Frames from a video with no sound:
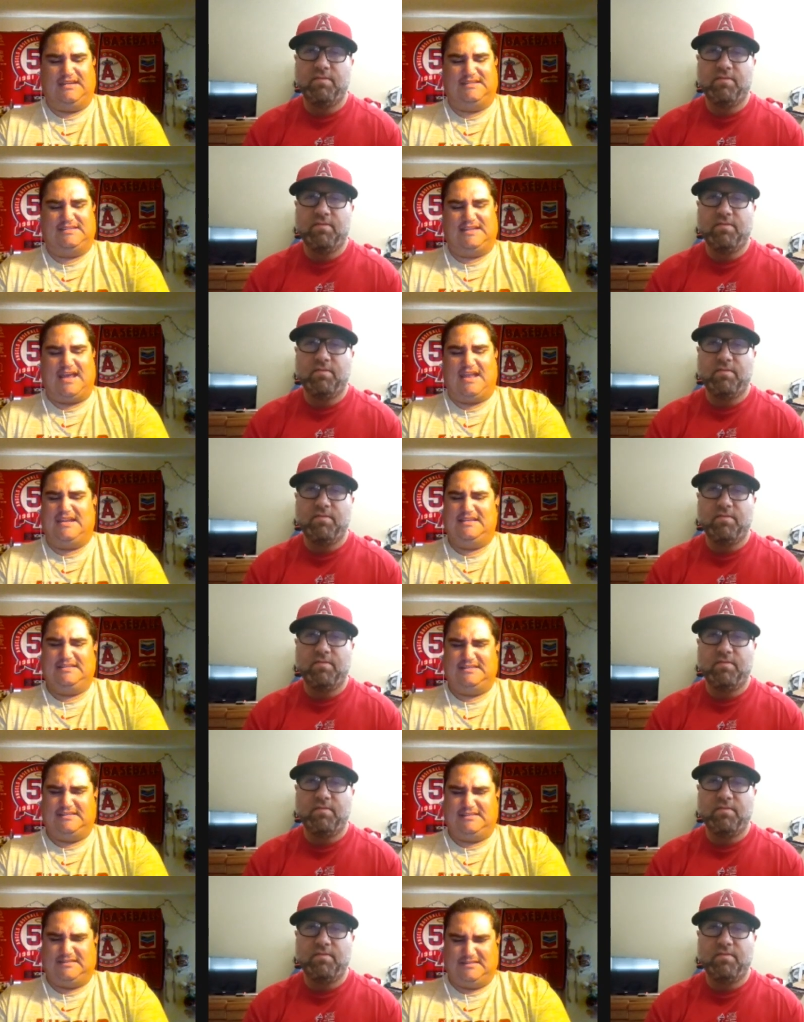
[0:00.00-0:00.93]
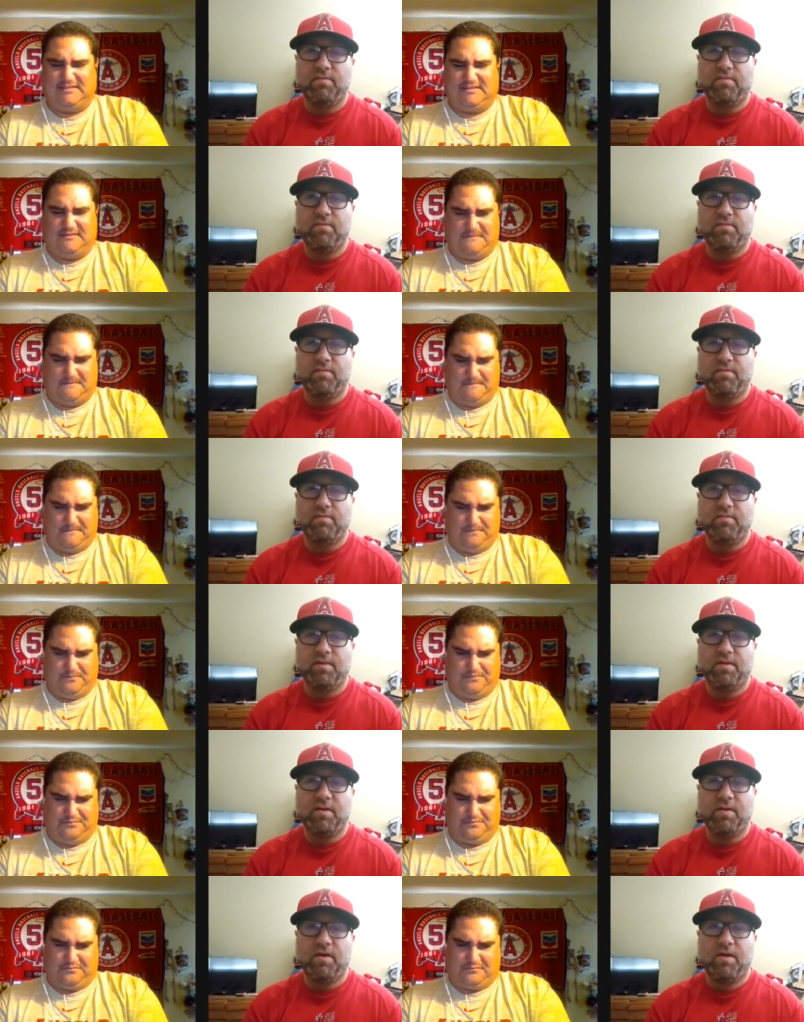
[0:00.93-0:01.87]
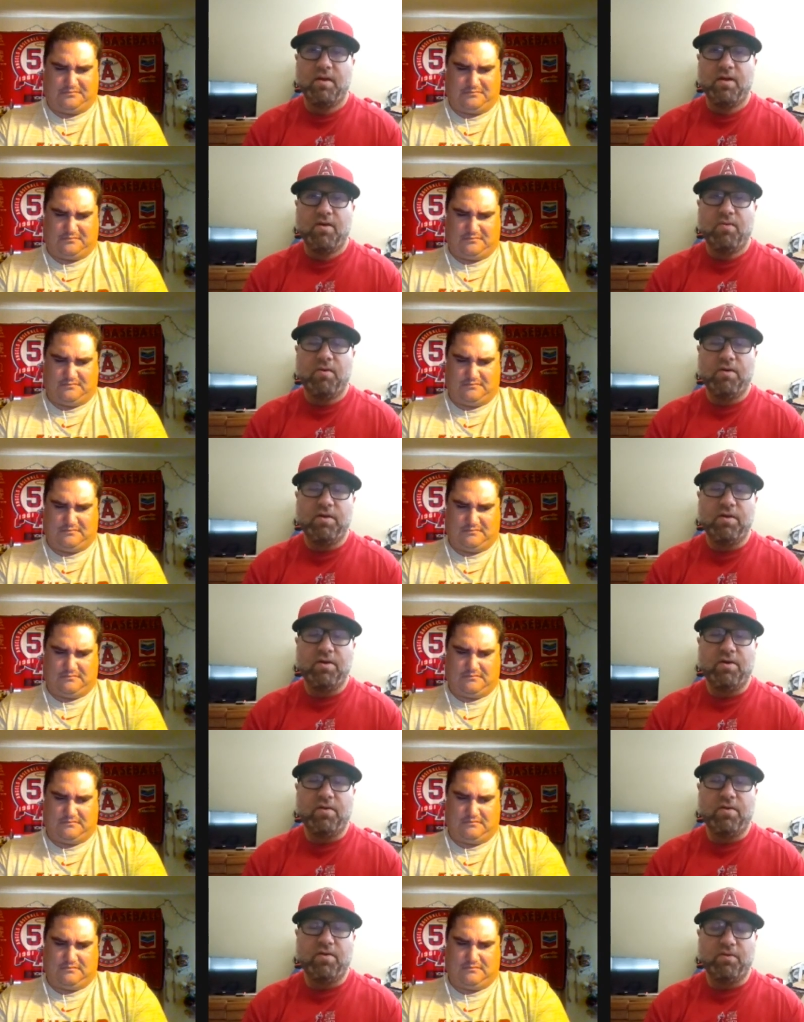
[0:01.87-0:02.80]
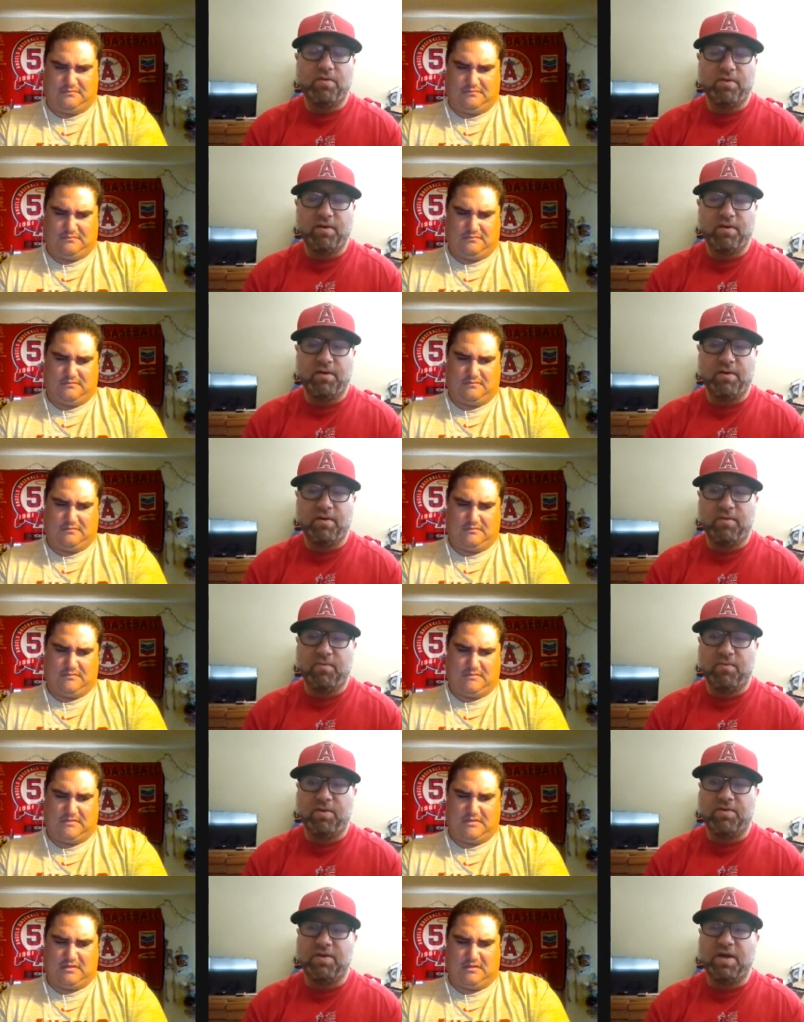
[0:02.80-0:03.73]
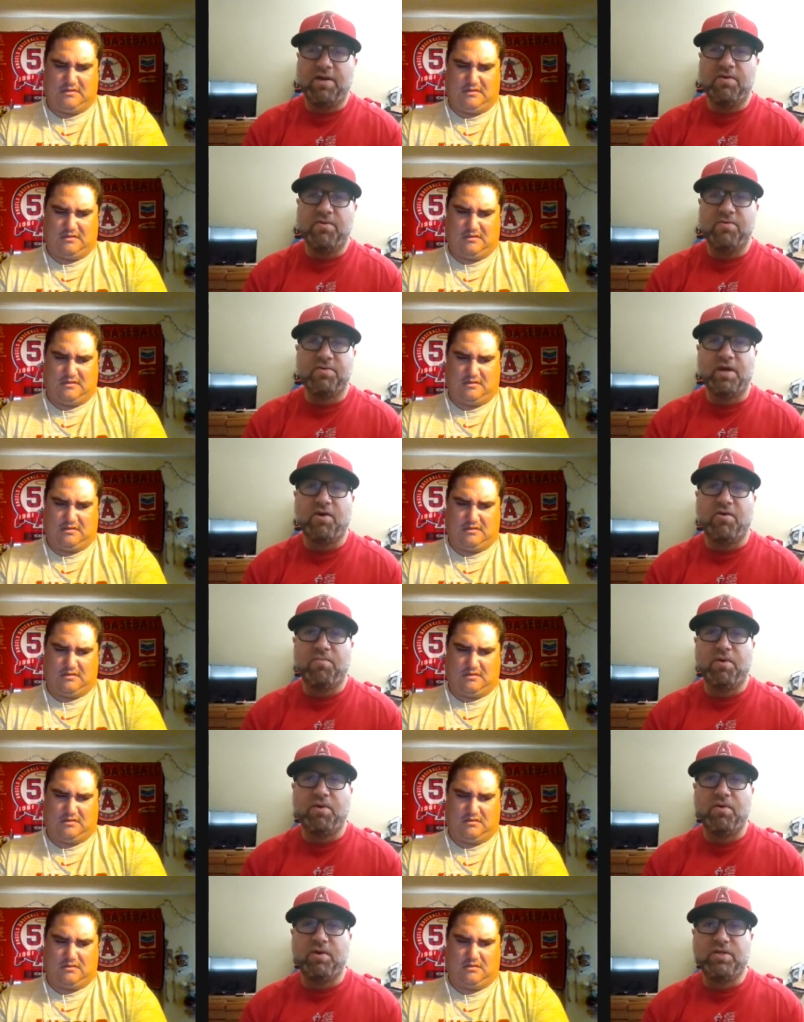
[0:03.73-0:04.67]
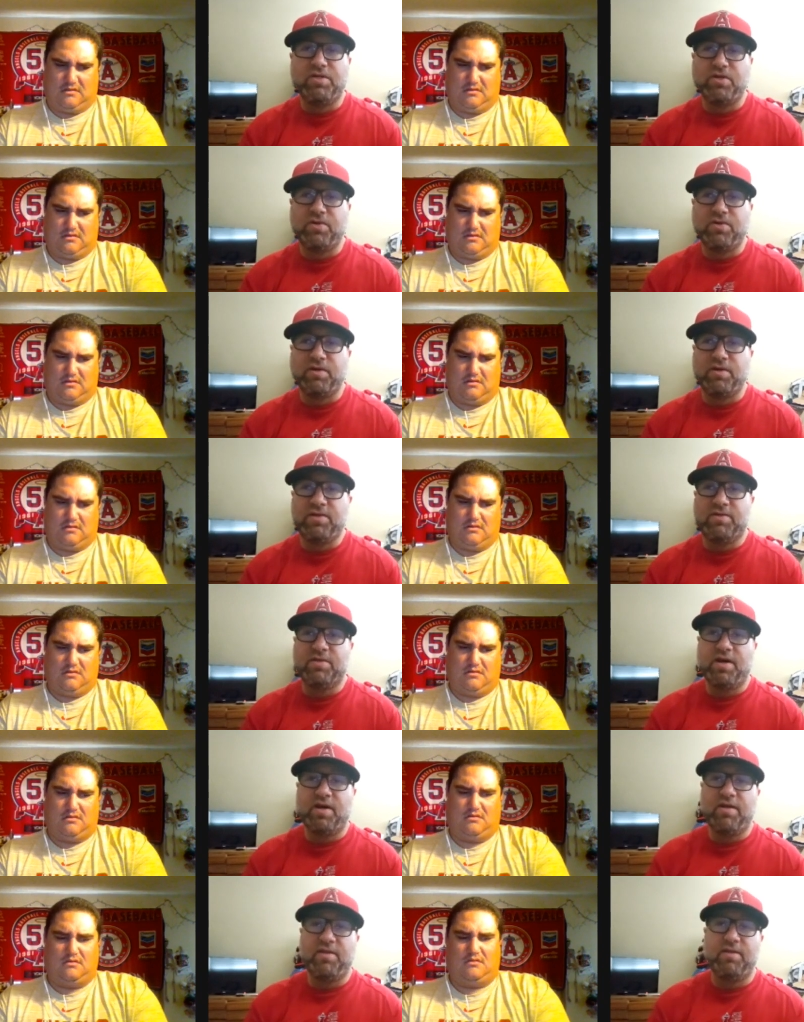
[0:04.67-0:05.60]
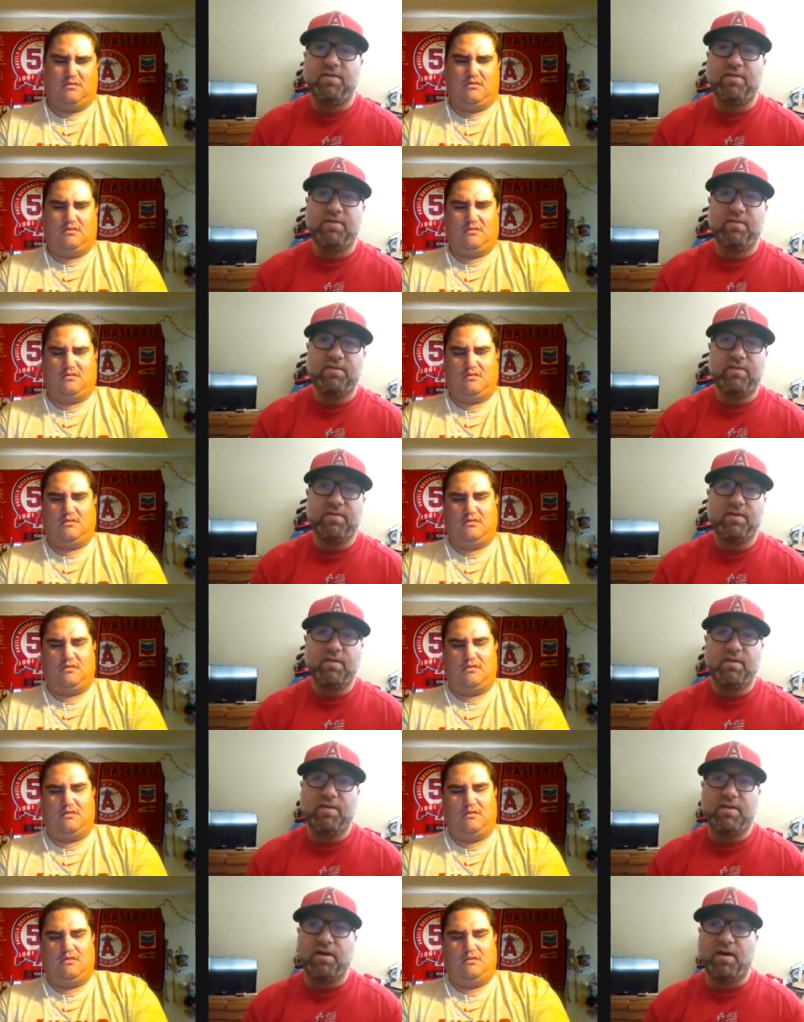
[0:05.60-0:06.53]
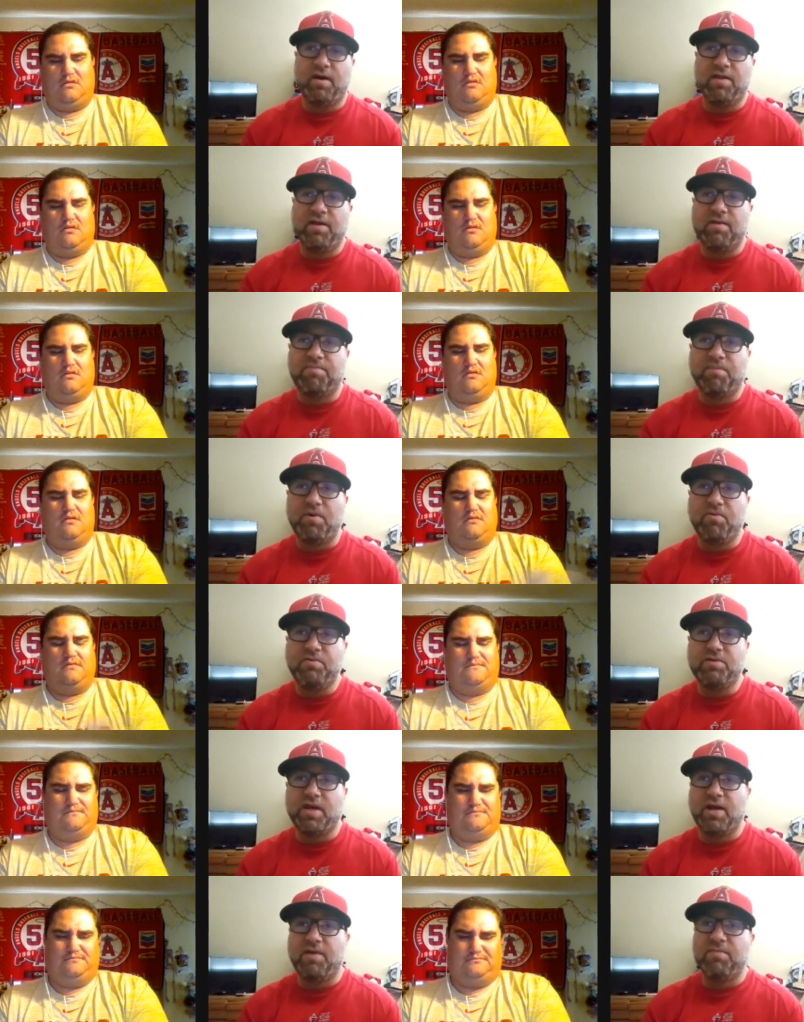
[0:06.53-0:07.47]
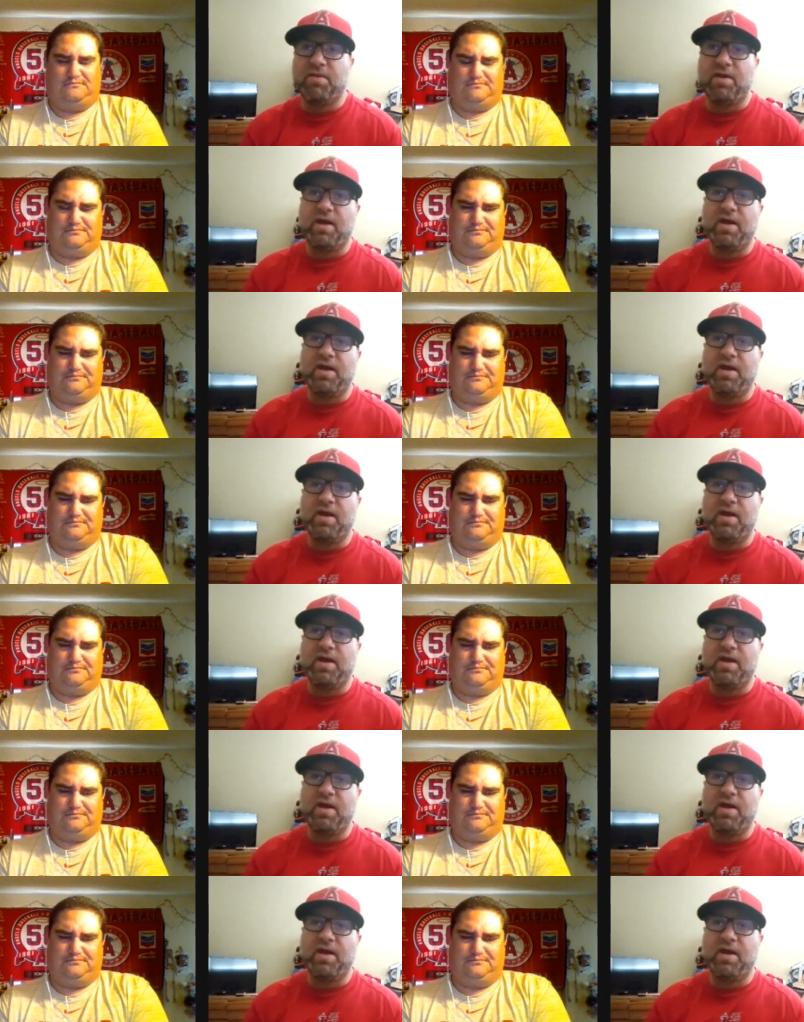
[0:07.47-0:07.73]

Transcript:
Speaker 1: status?
Speaker 2: Well, you know, uh, with Neto's elbow issue, he said, I think post game that he